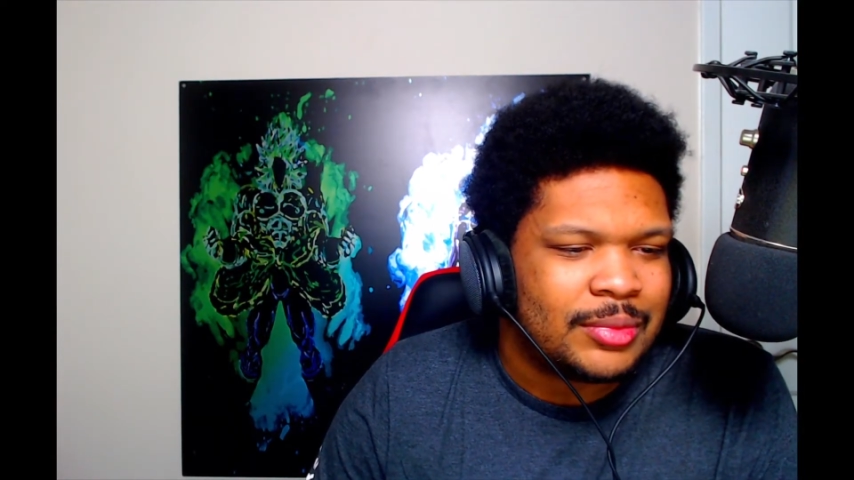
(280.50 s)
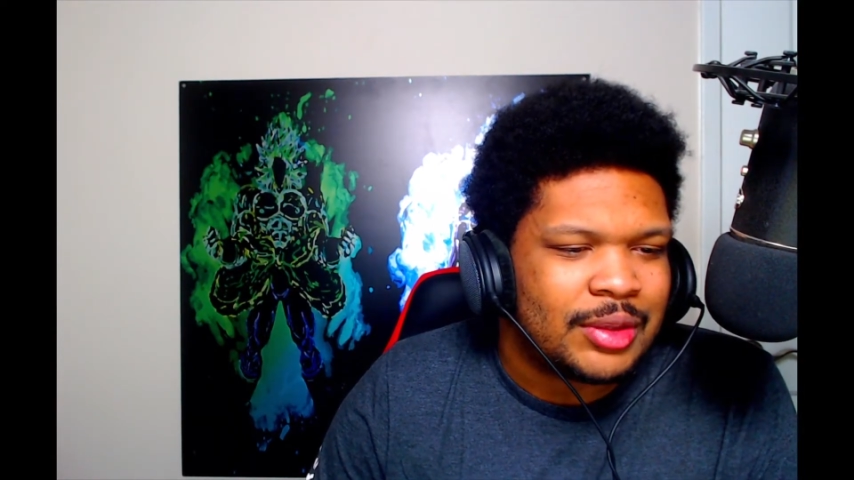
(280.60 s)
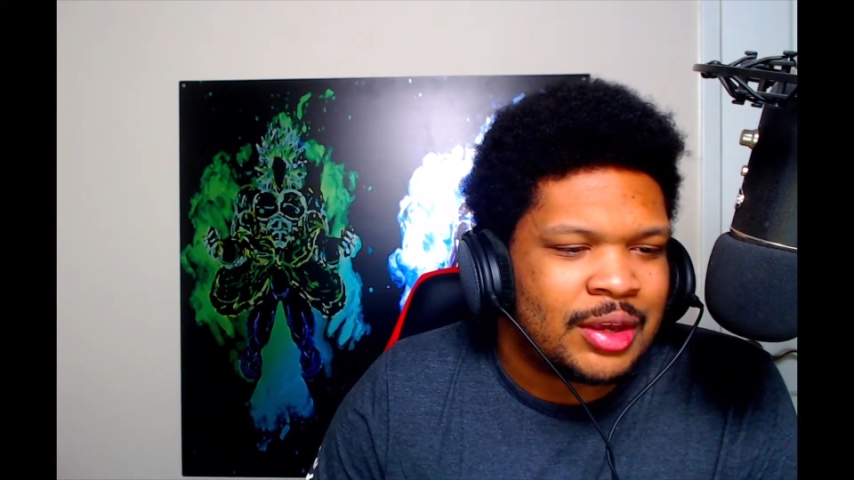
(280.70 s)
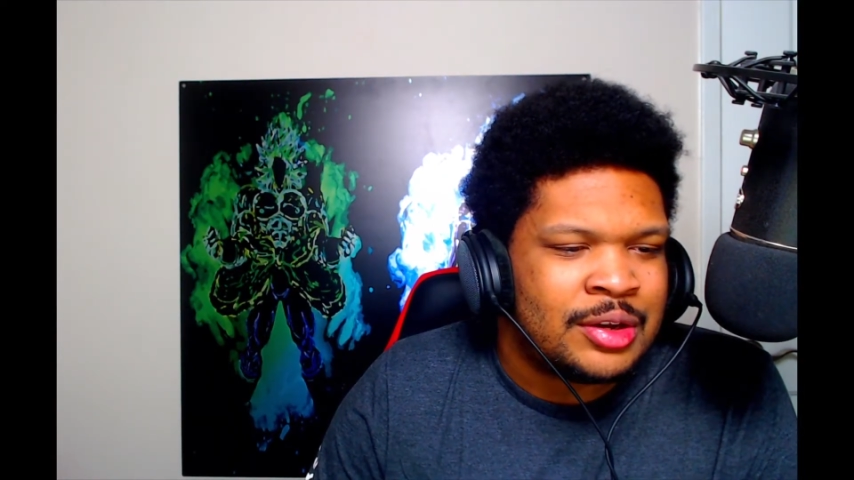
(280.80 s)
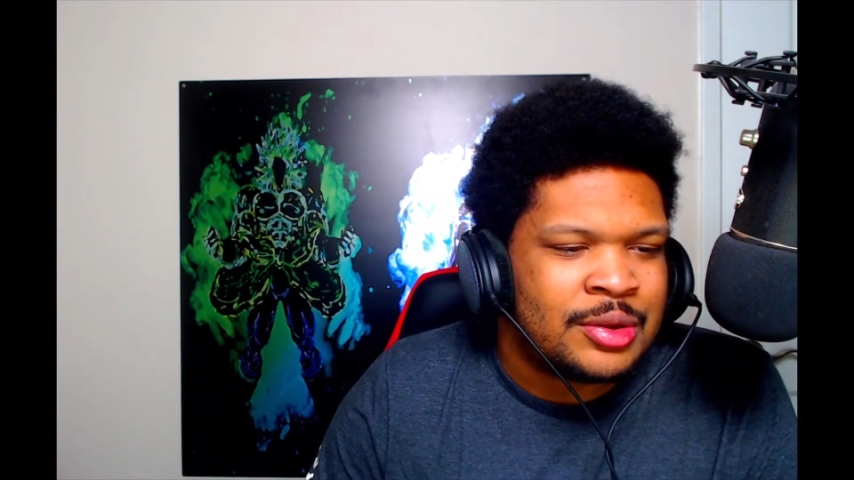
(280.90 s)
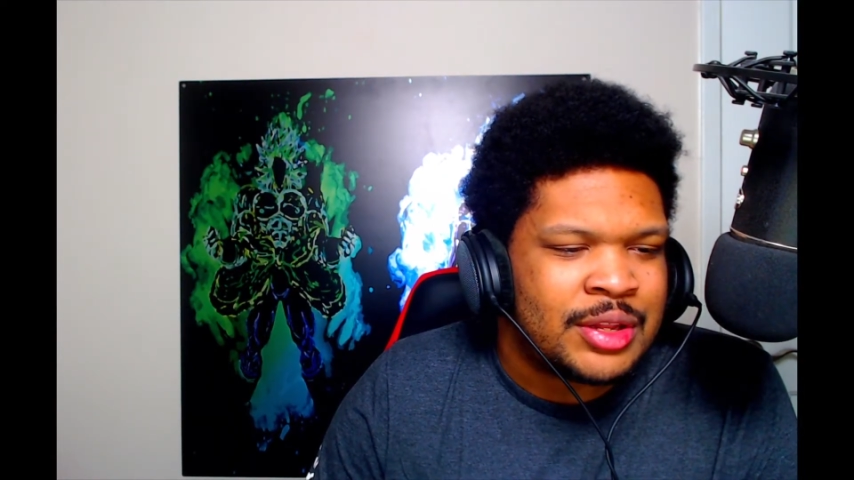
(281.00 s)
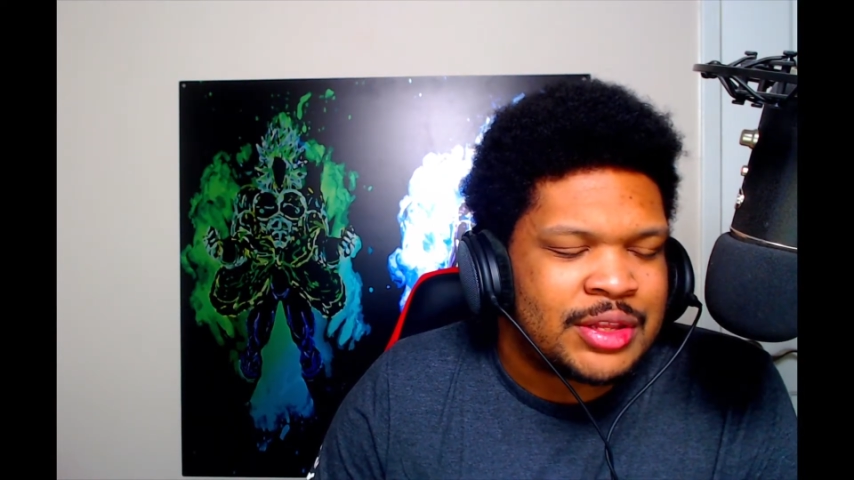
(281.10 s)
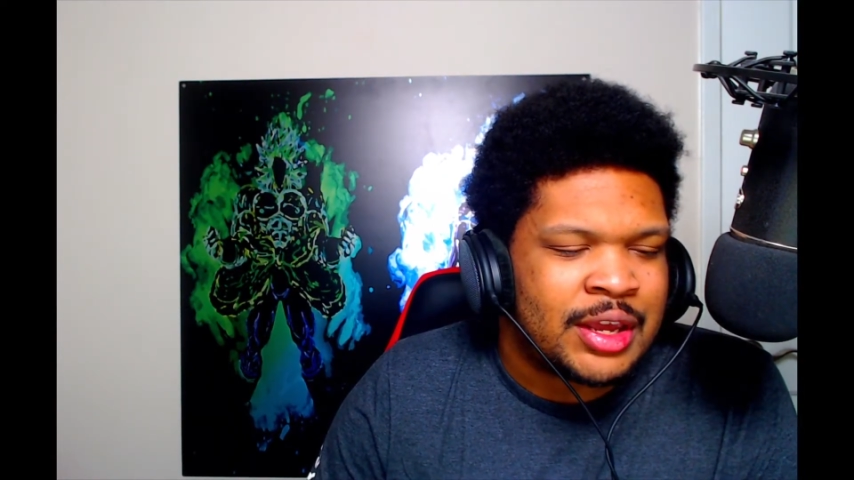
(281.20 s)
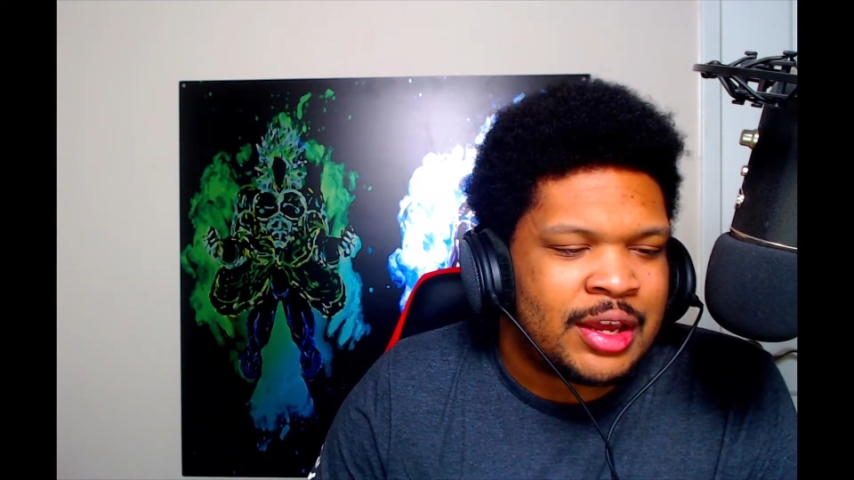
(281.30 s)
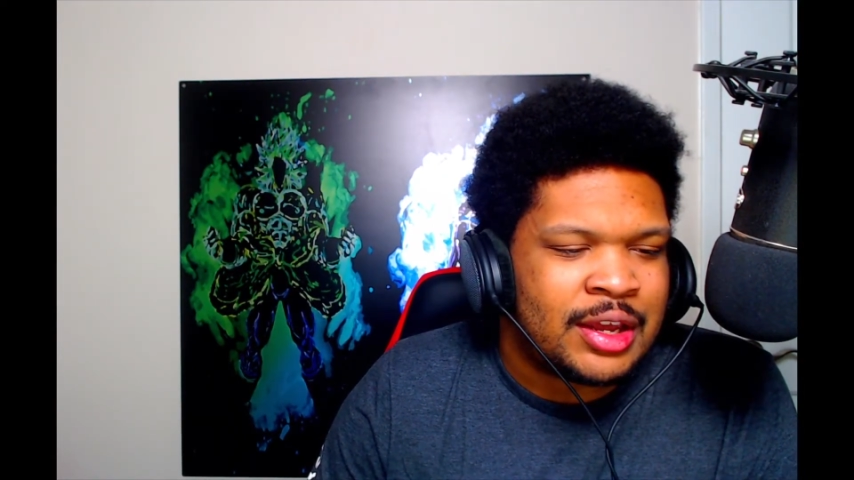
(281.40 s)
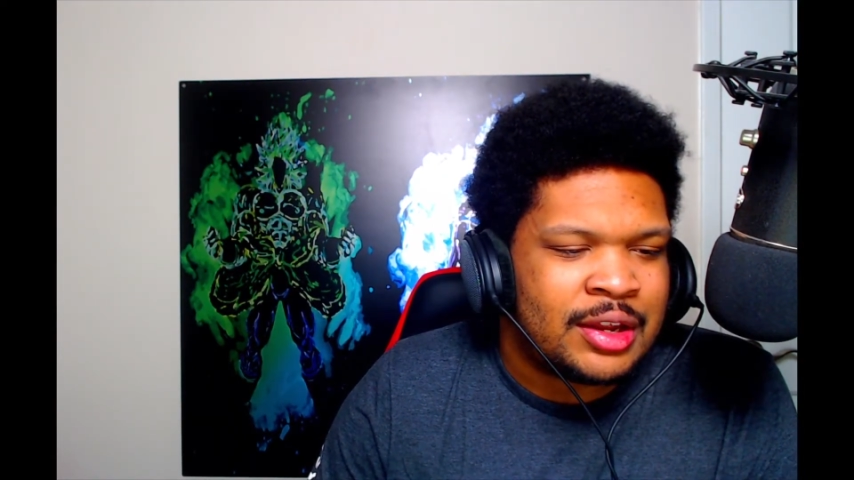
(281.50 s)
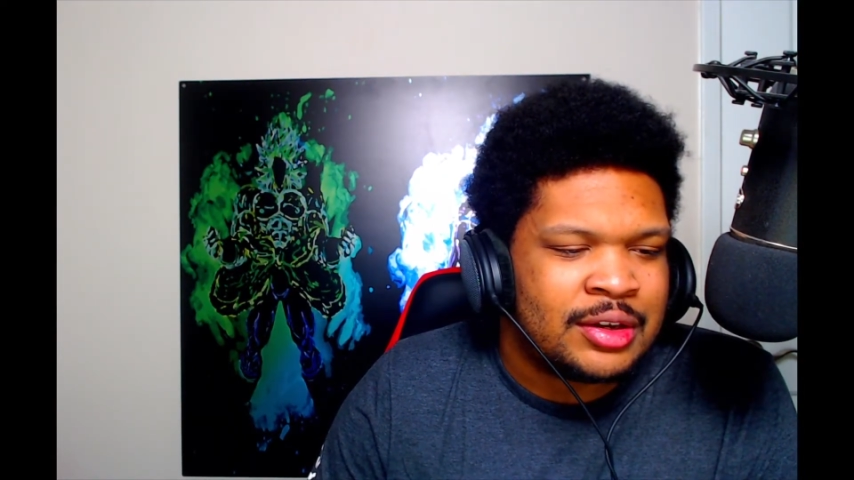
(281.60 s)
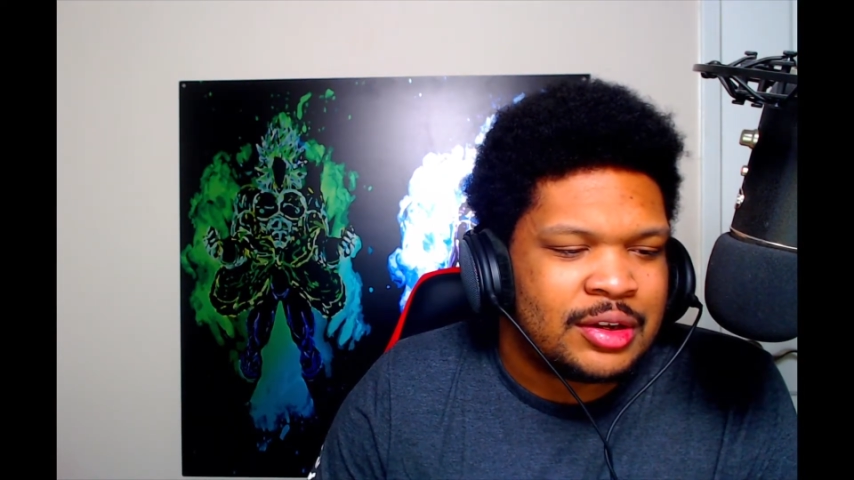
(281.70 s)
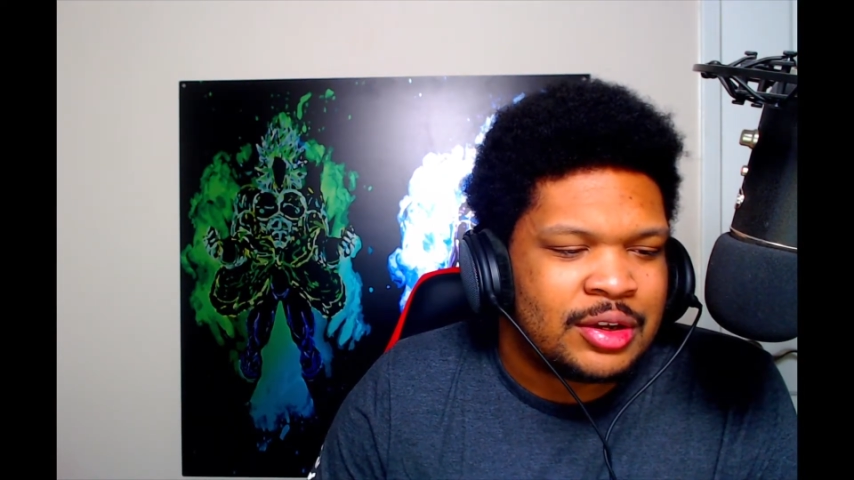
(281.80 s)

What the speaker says: I know that they had